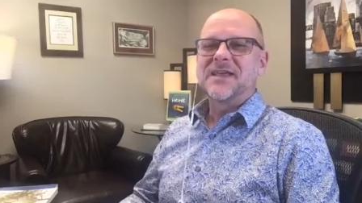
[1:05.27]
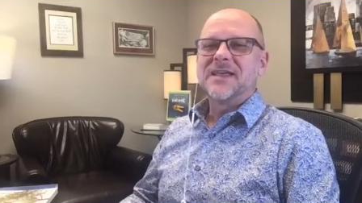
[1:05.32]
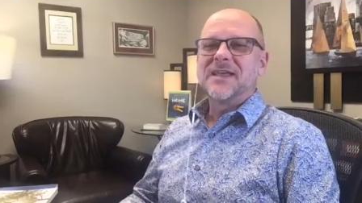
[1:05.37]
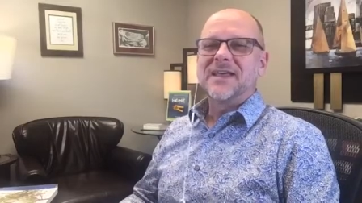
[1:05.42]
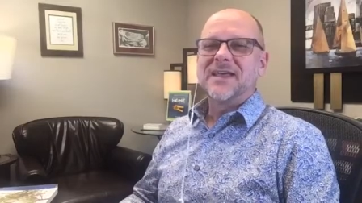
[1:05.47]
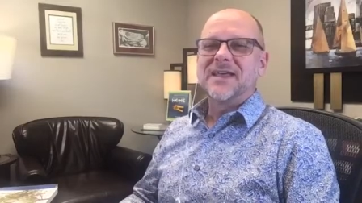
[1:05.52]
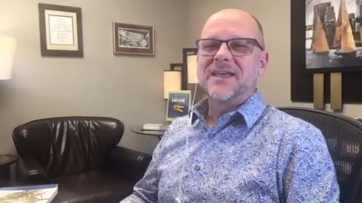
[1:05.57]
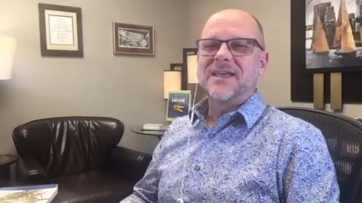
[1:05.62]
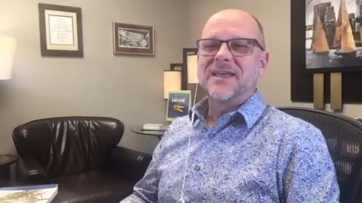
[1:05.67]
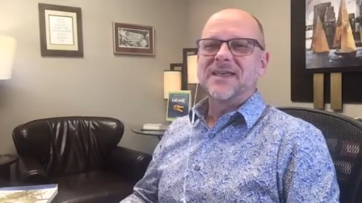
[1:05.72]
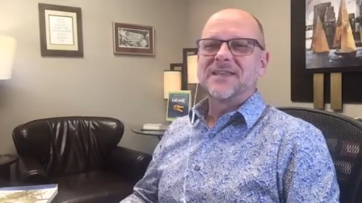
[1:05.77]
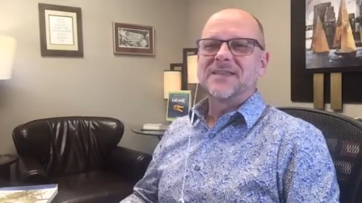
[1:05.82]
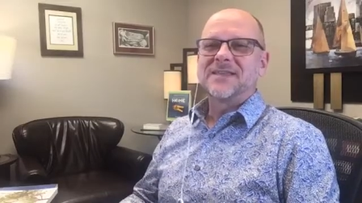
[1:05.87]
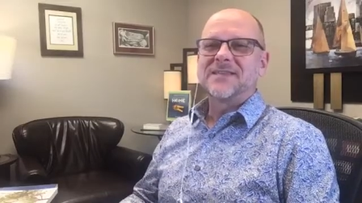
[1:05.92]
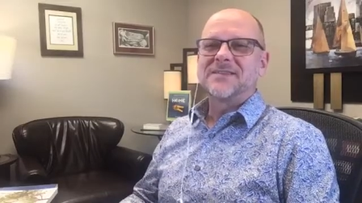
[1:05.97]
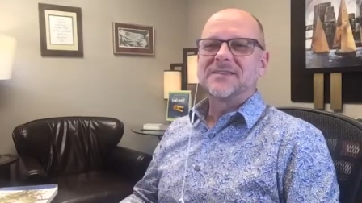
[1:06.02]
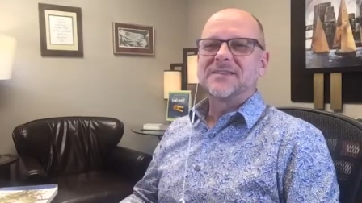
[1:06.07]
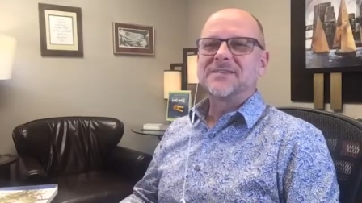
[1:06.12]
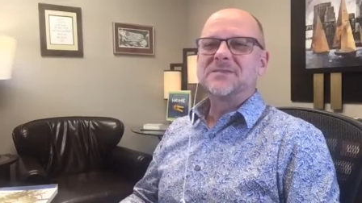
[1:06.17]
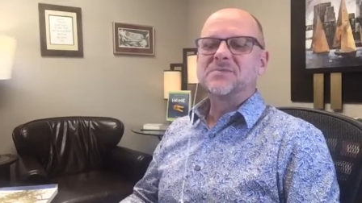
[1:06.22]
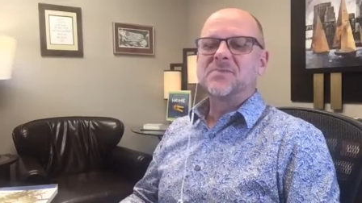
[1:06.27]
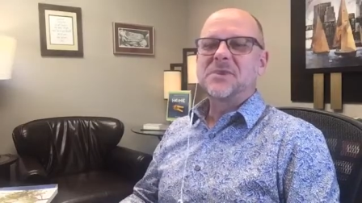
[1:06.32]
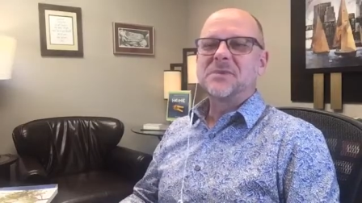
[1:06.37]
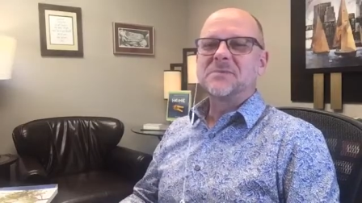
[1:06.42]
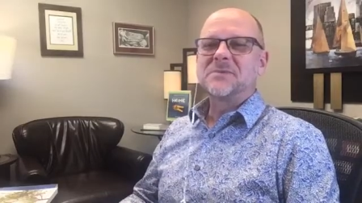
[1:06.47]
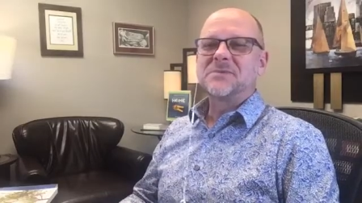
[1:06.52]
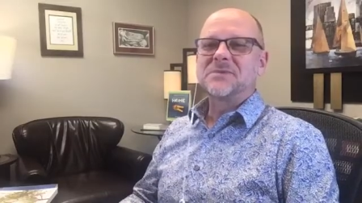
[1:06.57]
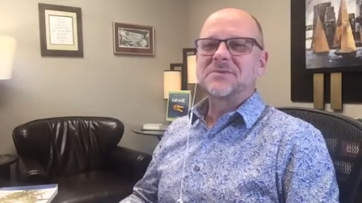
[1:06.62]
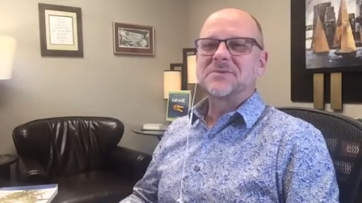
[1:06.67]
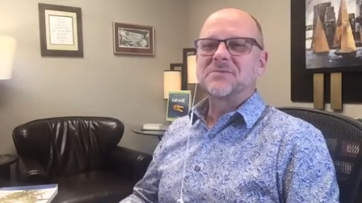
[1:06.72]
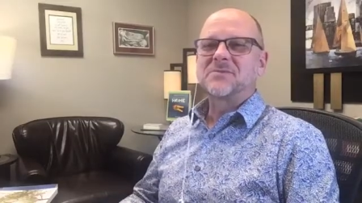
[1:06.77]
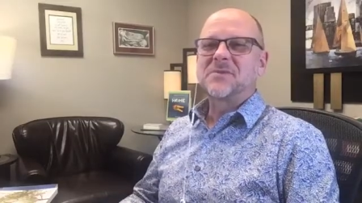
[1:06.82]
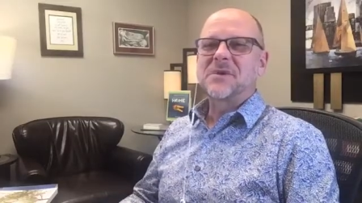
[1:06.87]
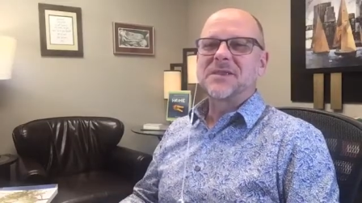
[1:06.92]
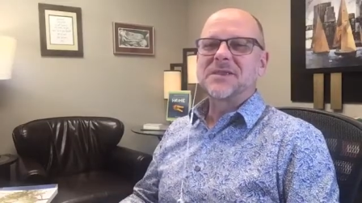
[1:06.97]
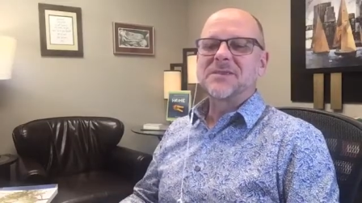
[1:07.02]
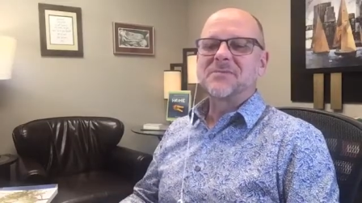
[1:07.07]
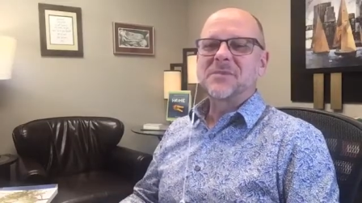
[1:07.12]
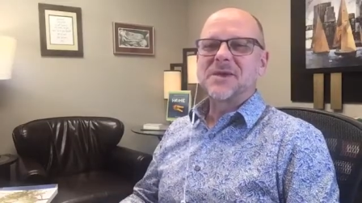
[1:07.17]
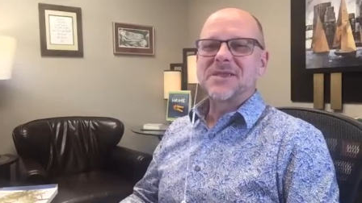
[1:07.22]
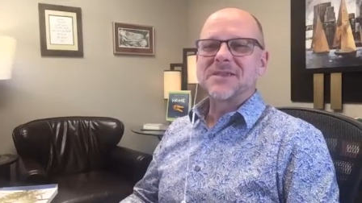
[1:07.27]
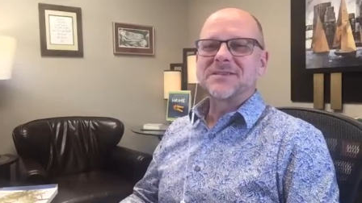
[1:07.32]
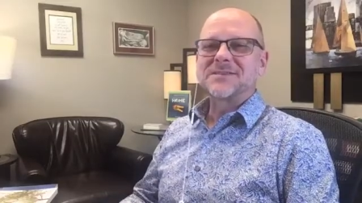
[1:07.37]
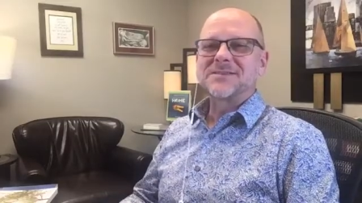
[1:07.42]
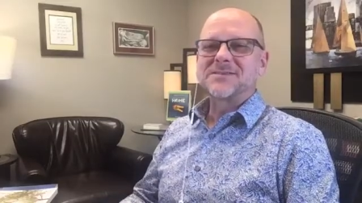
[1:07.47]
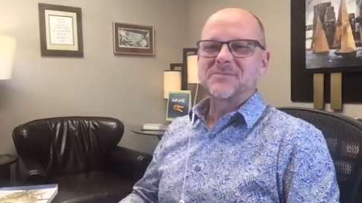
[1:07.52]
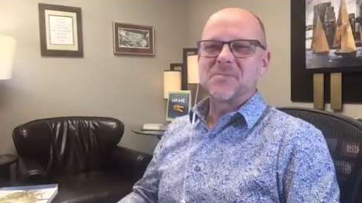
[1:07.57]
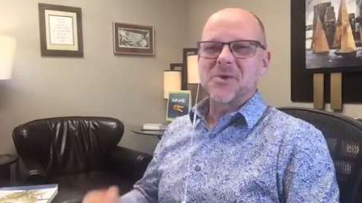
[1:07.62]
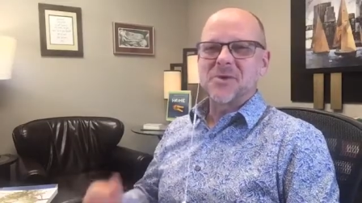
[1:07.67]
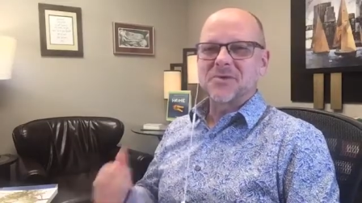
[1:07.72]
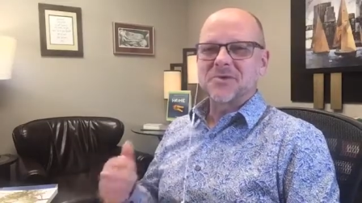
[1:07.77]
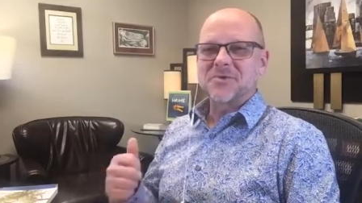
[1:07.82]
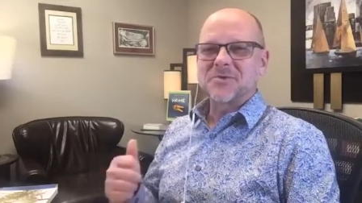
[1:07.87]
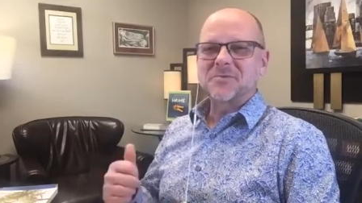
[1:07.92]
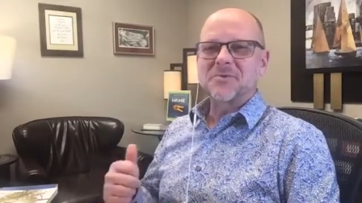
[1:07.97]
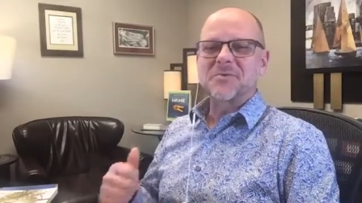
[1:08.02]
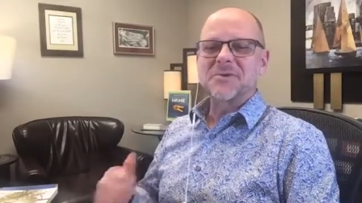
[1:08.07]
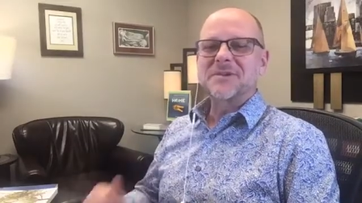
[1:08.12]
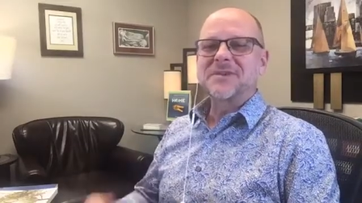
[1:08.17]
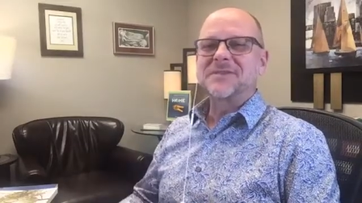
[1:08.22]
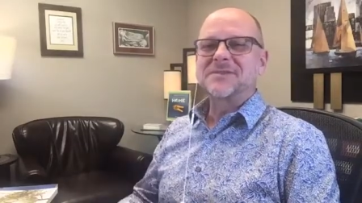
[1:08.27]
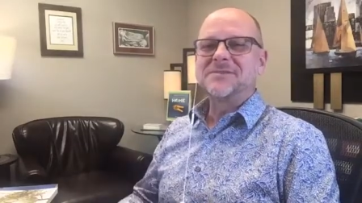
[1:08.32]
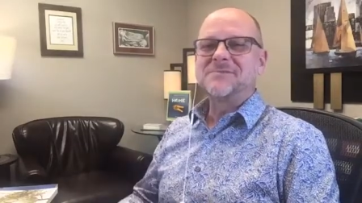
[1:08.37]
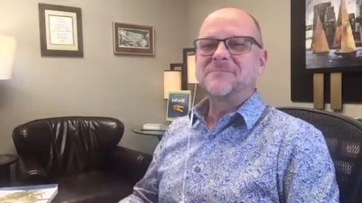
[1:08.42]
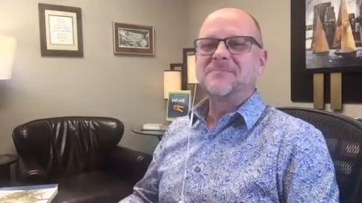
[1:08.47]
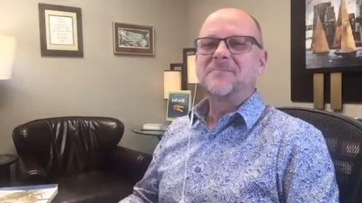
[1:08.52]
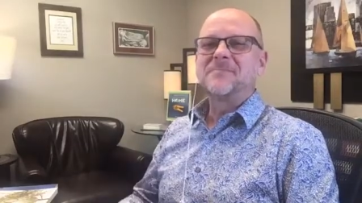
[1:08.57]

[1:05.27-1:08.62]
And these people that are running my small group curriculum